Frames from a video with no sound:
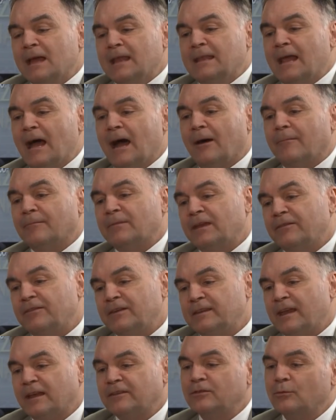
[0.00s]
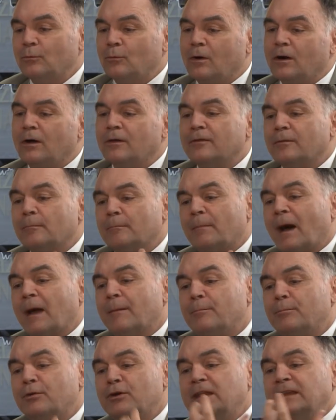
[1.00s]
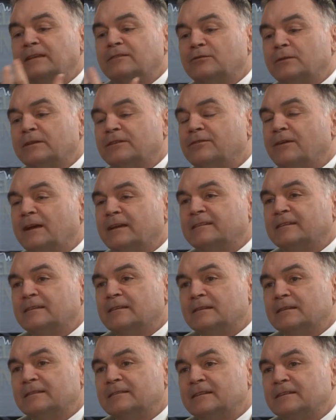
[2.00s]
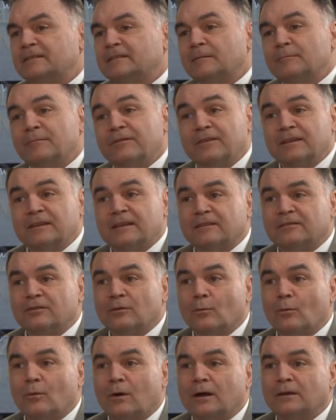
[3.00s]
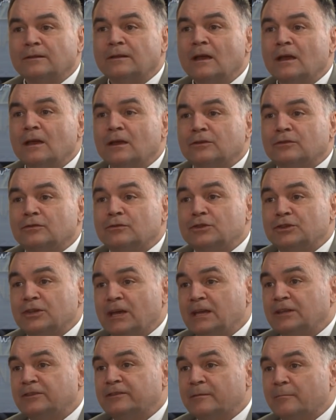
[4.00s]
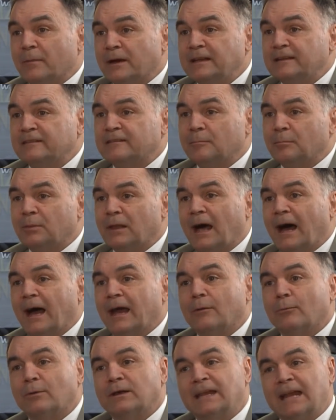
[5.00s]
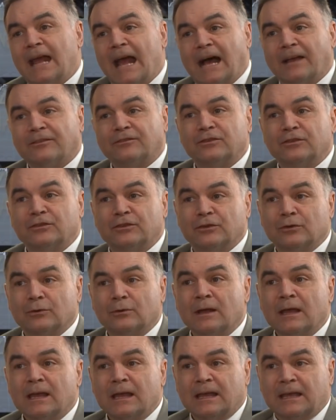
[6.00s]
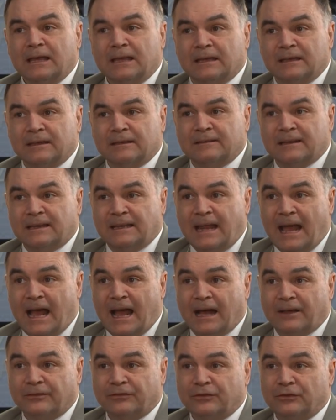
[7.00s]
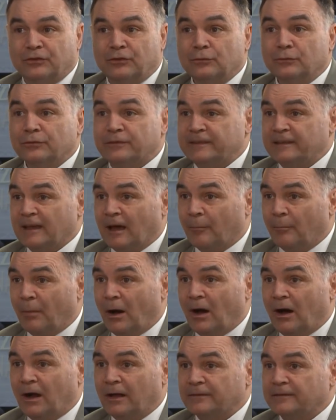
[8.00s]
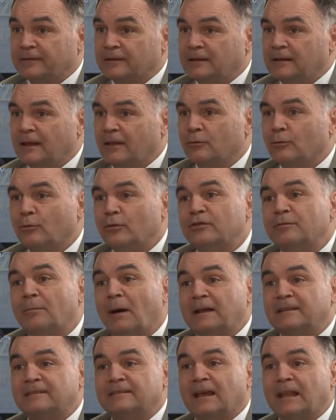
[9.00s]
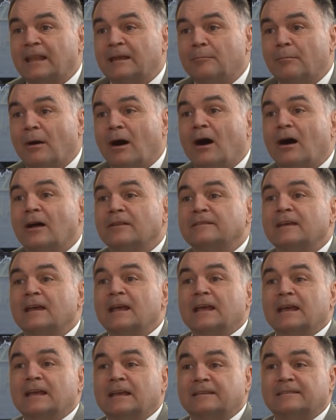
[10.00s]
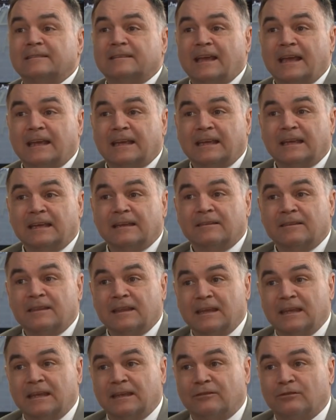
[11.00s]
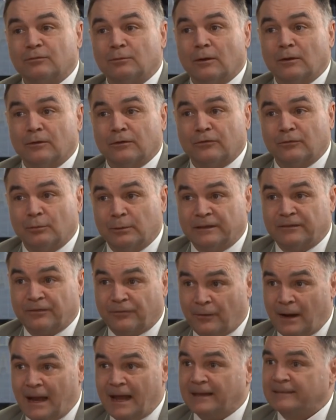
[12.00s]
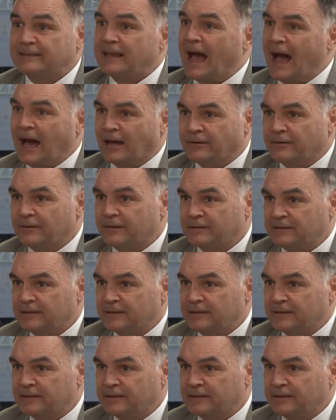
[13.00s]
Now, if it doesn't want, by putting Swiss francs into the system, if it doesn't want to change the money supply, what it has to do is it has to sell bonds. In other words, by selling bonds, it's taking the Swiss francs out of the